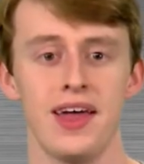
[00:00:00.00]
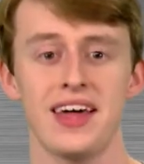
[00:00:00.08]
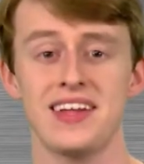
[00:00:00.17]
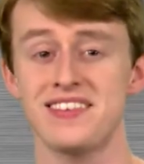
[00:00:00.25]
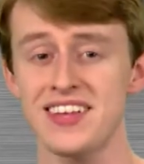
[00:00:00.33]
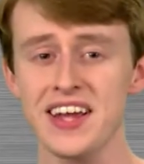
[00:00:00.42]

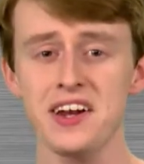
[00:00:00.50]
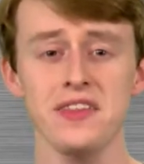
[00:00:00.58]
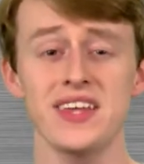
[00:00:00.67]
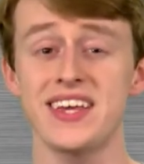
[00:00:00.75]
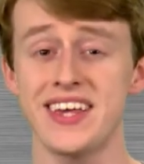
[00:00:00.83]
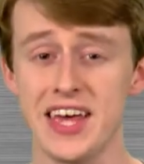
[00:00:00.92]
And
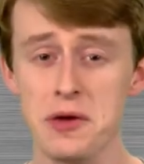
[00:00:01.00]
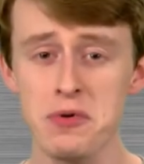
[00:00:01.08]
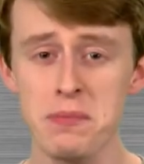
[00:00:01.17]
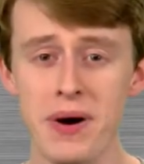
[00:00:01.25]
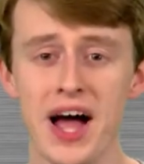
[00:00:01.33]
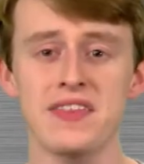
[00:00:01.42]
secondly, keep
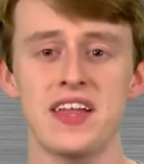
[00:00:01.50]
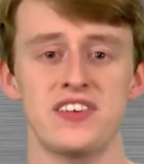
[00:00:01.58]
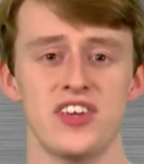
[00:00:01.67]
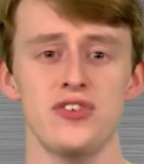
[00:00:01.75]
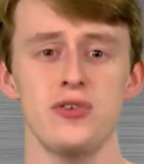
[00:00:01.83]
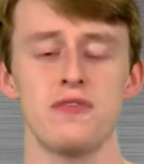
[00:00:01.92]
in mind that
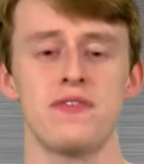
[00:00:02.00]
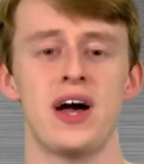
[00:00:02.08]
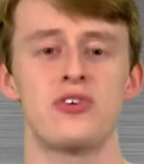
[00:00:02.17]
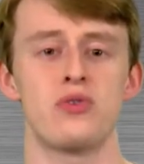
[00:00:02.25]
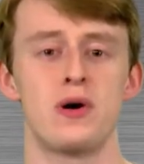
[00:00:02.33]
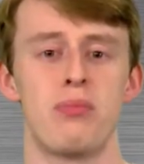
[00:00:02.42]
Digital
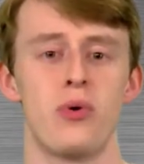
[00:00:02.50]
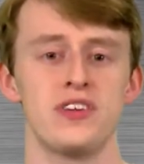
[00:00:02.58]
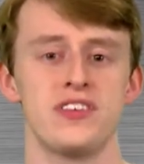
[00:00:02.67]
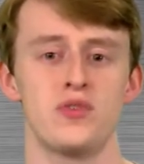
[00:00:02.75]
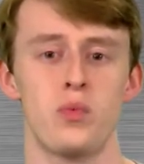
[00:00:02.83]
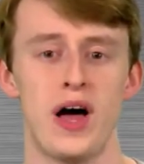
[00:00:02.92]
Foundry
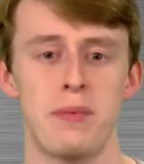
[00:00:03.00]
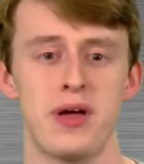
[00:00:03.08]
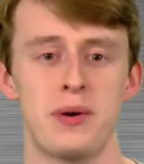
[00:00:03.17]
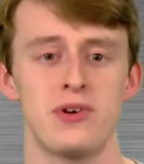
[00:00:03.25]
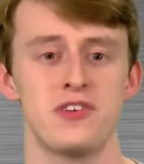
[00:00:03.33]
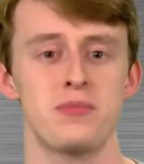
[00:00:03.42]
reports this white
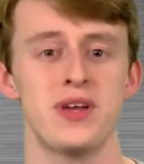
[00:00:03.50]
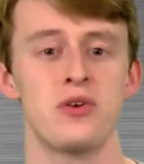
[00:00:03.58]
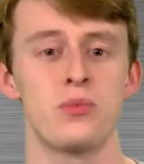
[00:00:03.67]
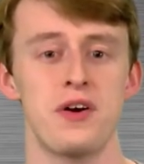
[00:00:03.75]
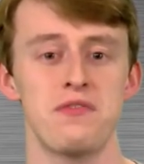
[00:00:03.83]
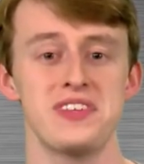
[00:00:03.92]
paper as
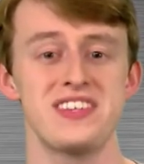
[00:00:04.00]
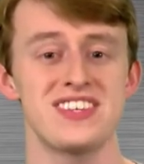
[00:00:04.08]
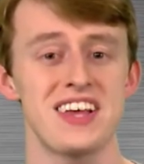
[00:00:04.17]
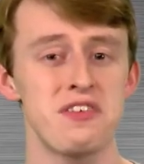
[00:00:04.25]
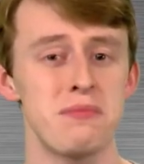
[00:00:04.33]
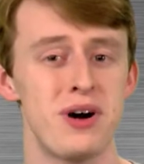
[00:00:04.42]
being roughly
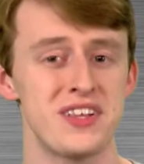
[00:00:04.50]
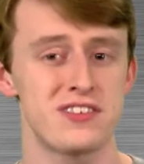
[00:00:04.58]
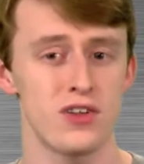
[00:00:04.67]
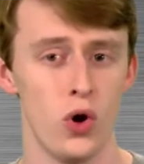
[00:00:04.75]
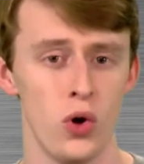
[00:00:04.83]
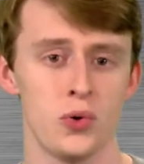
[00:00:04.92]
7
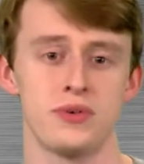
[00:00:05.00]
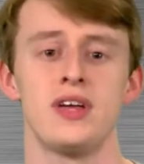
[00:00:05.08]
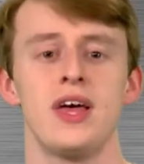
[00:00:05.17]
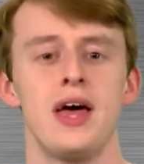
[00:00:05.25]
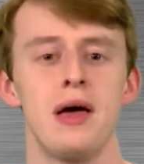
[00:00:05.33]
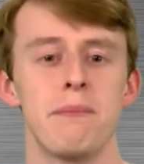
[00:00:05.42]
months old,
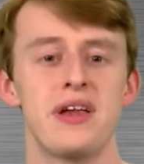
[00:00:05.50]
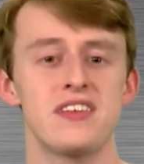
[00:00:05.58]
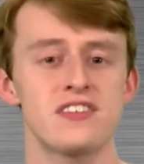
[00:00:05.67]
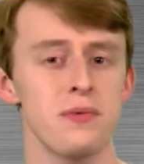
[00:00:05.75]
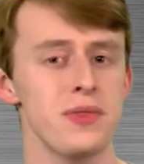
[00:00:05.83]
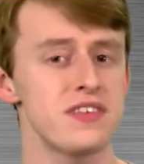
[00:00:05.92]

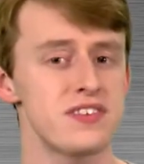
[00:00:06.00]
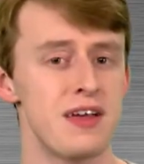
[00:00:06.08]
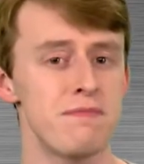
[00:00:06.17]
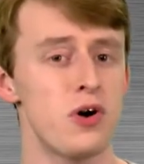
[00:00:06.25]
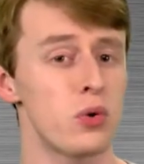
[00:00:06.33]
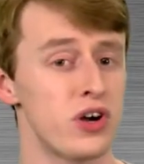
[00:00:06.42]
meaning some of this
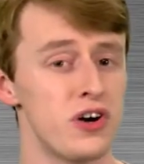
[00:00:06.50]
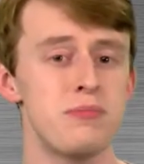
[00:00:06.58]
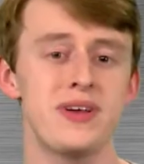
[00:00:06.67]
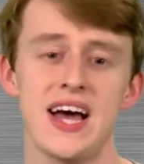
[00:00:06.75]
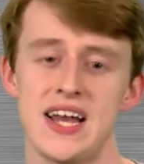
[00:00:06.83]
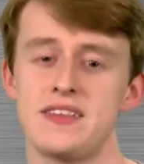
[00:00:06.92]
info could
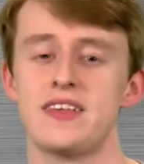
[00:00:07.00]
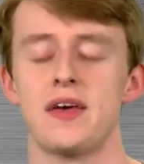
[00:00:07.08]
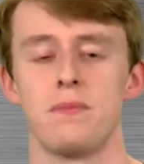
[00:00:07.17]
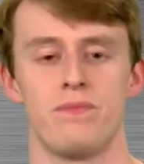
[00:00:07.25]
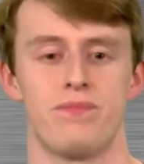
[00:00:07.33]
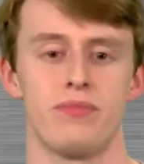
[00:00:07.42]
be out of
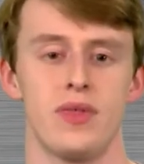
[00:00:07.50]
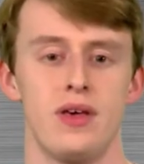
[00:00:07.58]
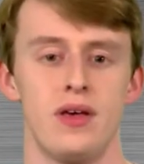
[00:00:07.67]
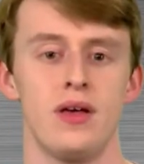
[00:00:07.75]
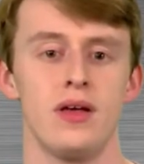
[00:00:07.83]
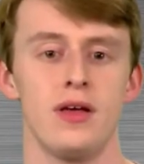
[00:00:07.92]
date.
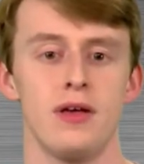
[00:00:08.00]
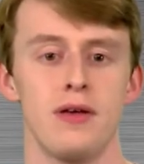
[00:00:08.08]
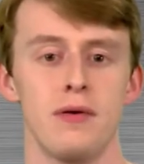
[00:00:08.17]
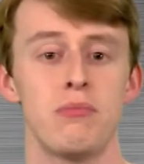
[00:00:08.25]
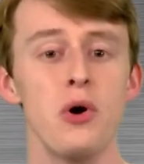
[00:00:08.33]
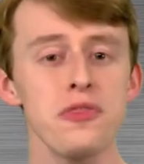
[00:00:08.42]

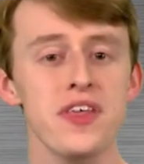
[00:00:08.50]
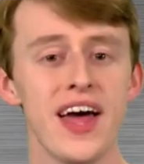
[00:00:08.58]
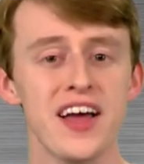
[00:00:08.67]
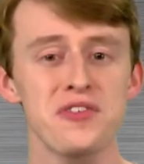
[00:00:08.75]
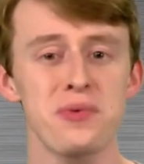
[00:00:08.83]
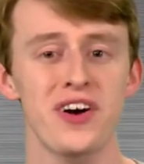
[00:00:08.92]
Both the
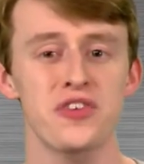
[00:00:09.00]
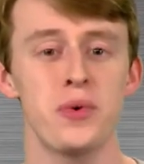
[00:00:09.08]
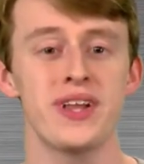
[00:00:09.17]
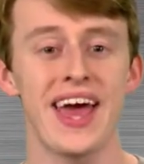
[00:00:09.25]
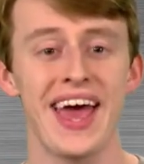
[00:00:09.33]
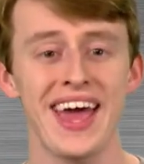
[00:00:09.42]
Xbox
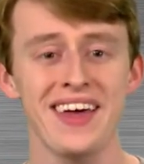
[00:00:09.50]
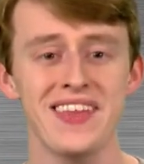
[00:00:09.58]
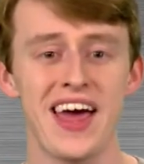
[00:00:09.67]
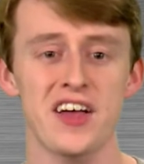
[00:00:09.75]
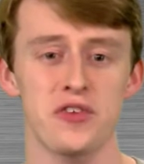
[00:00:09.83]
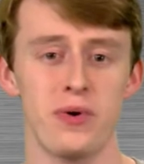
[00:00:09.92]
One and
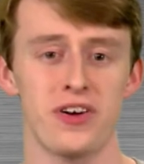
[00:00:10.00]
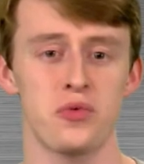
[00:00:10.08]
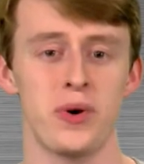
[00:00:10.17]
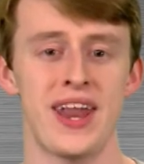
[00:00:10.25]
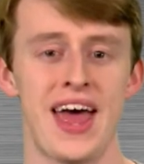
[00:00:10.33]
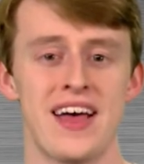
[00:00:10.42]
the Xbox
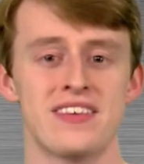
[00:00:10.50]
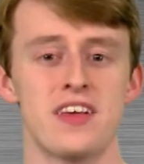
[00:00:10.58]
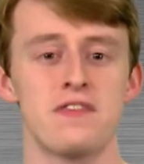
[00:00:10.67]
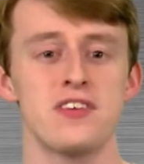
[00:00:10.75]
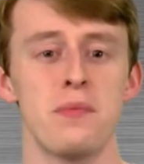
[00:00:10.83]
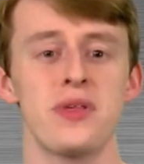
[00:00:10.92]
One S
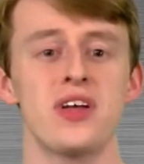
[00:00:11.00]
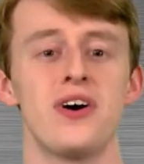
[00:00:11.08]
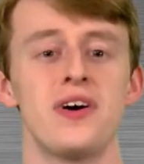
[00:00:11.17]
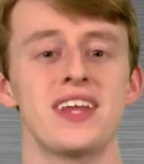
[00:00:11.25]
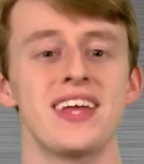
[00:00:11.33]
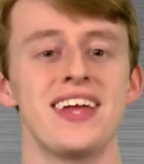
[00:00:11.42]
have something
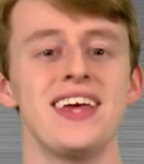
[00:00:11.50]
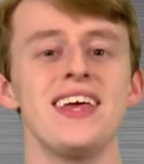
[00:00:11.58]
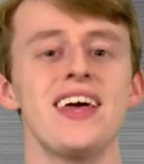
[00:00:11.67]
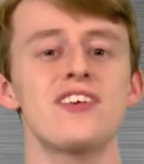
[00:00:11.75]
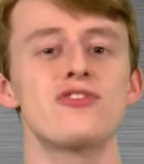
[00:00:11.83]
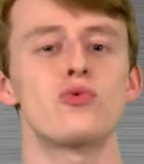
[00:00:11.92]
called
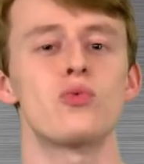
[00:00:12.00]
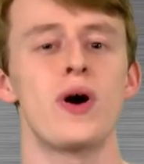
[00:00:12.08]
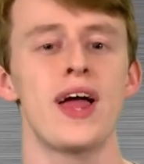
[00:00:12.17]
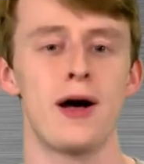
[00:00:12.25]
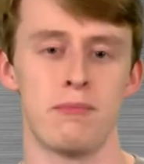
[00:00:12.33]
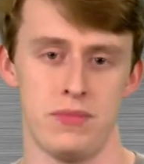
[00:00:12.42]

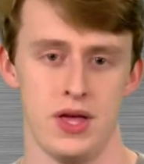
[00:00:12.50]
ESRAM.